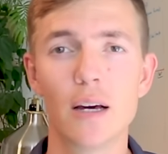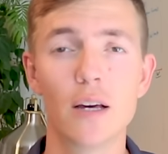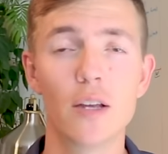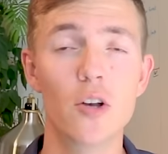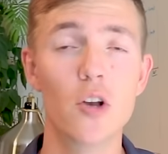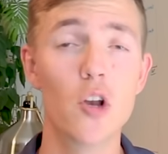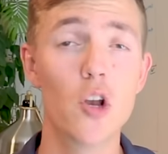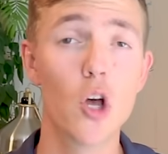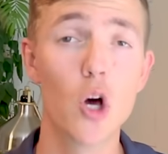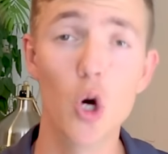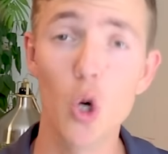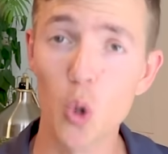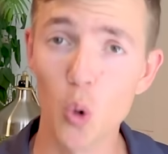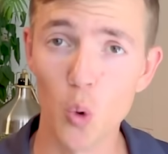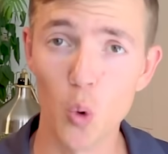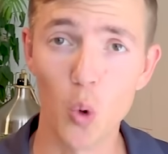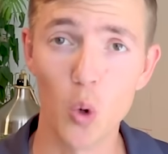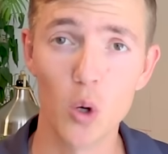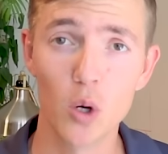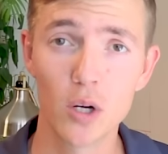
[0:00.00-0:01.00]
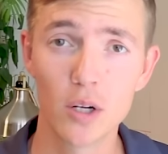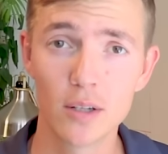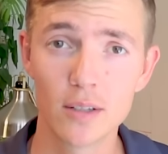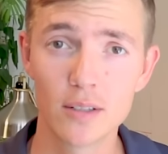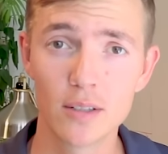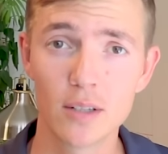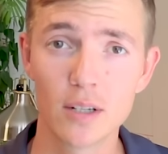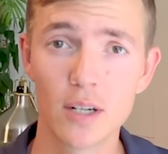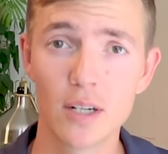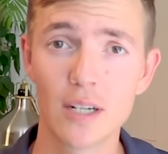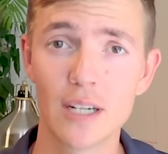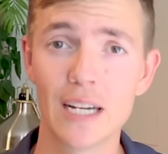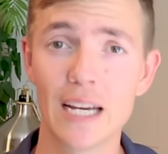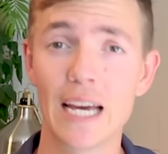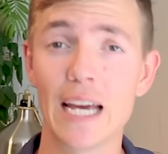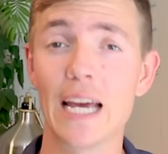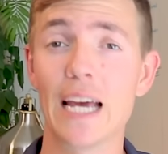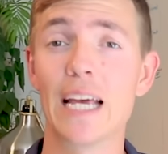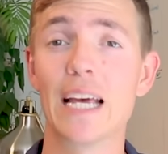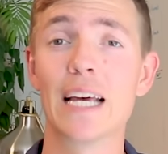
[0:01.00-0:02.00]
No.
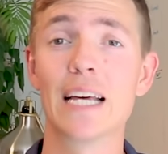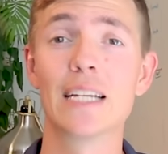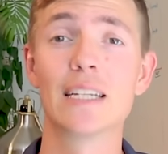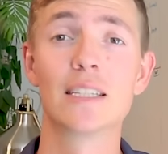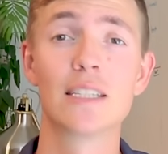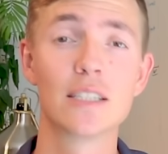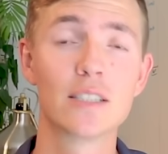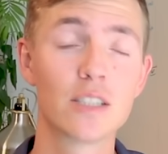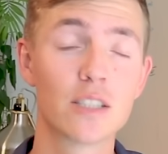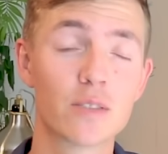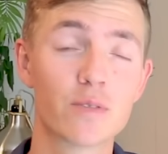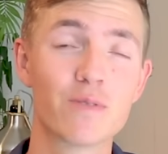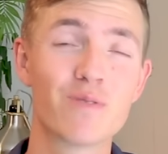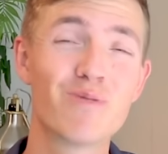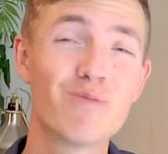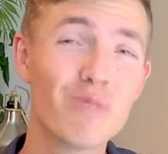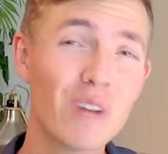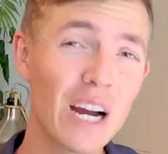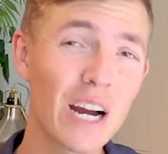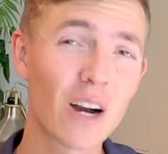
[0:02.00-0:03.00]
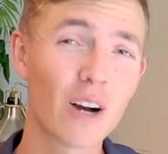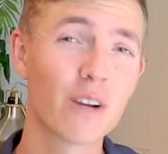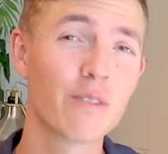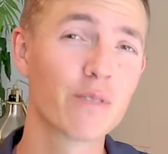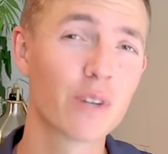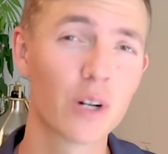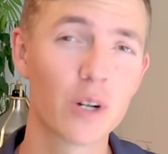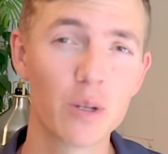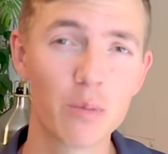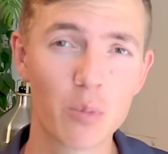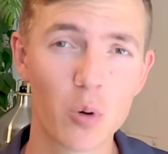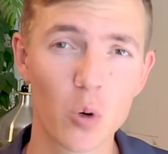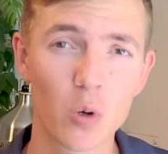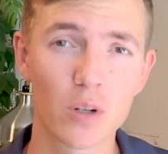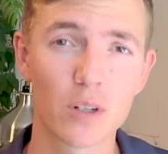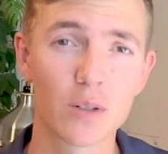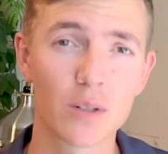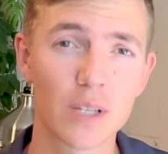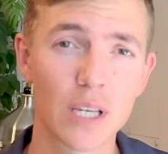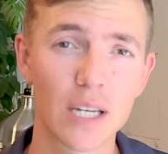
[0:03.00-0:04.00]
And this is very, very
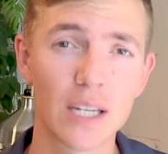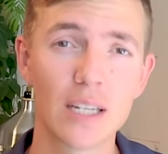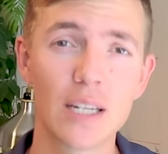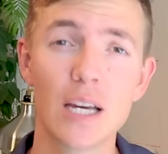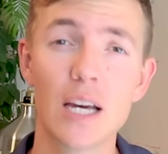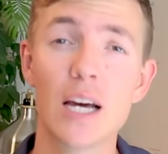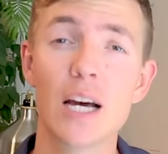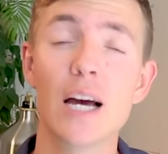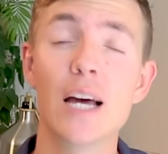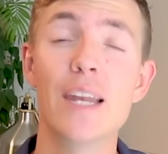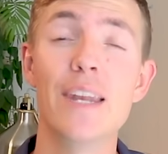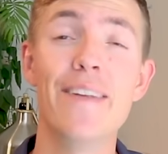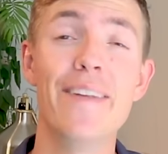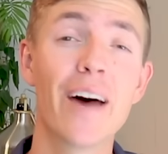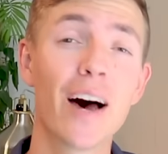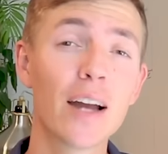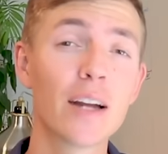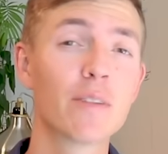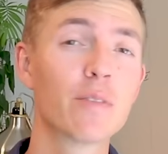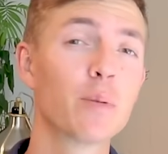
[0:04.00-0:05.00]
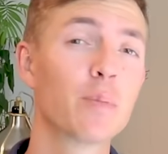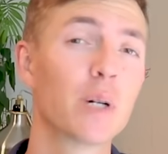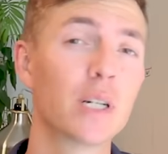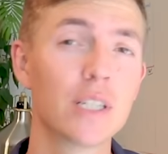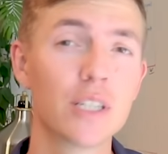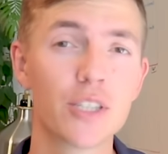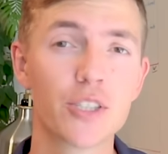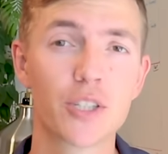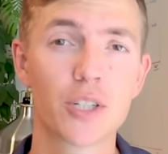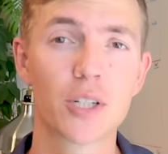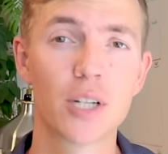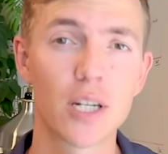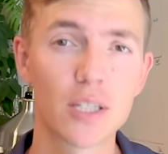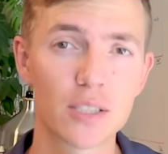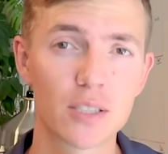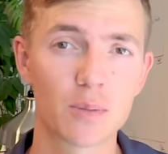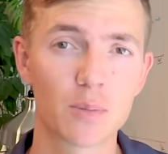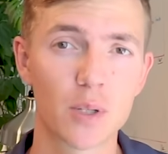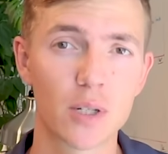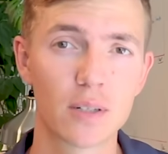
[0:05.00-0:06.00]
important, okay? Not everybody is your
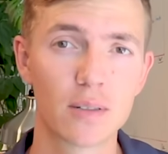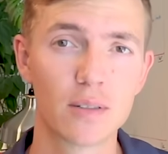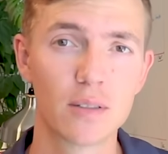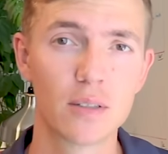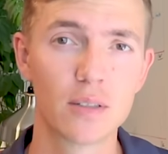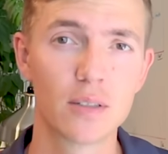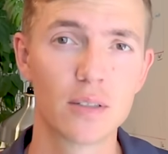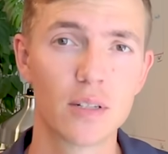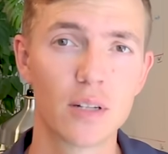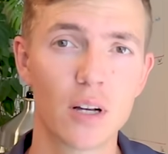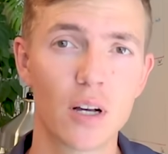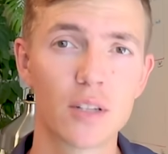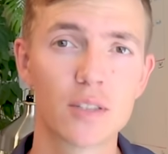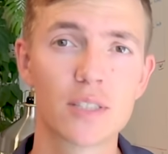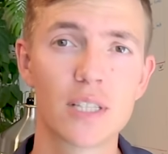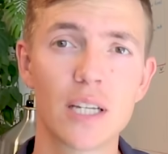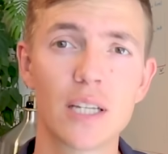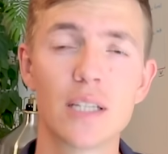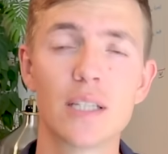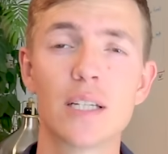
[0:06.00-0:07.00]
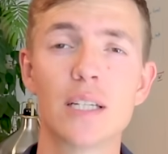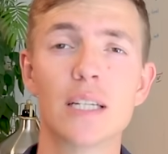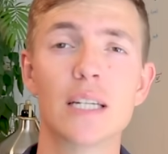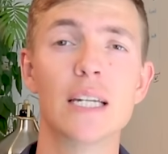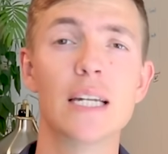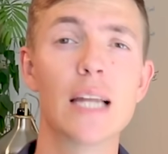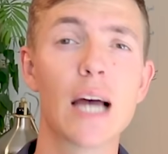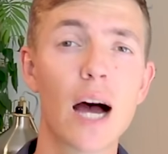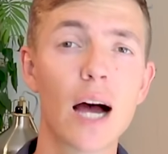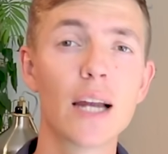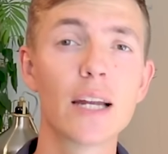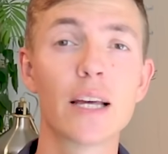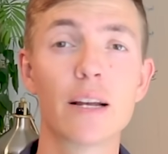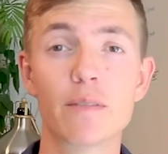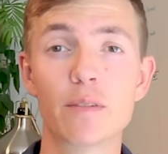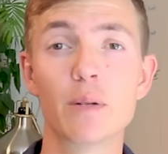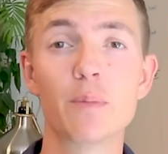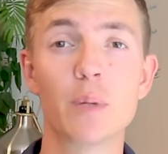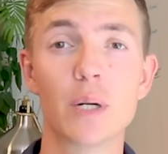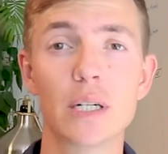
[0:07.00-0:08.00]
customer. I'll say it again, not
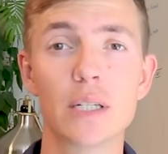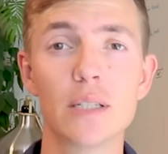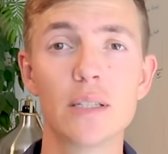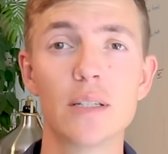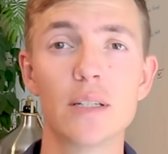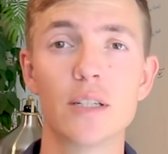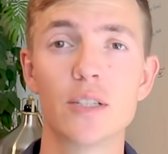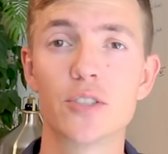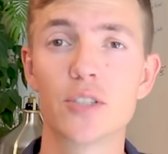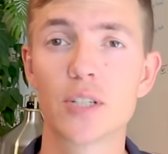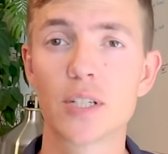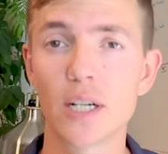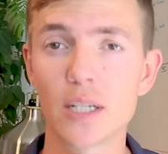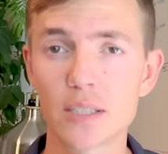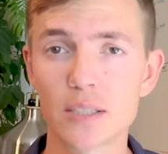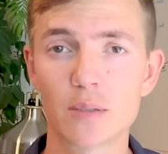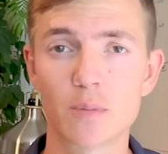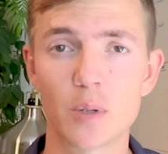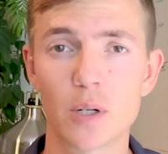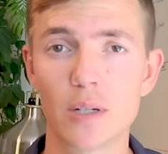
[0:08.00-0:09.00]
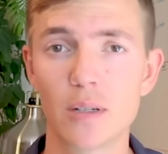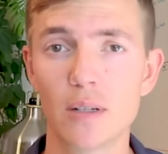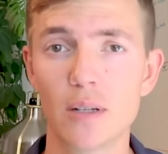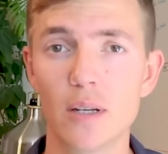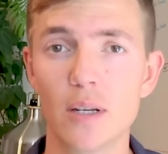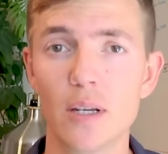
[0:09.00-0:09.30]
everybody is your customer.